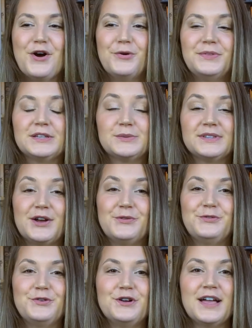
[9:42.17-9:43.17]
Hope this was
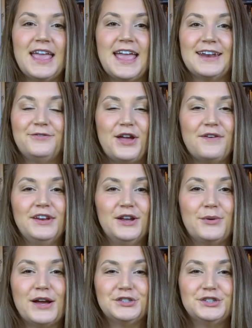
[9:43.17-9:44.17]
helpful, and if you have any
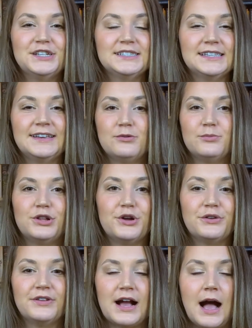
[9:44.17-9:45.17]
questions, leave them
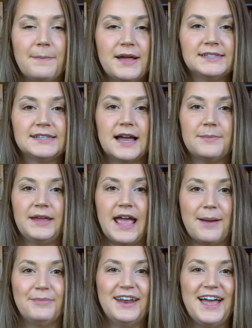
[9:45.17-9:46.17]
below in the comments and I'd be
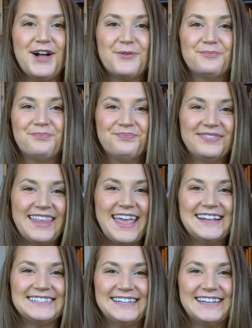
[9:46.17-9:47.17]
happy to help.
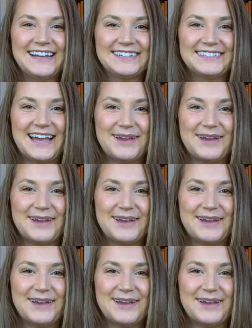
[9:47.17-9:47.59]
Thanks, see you next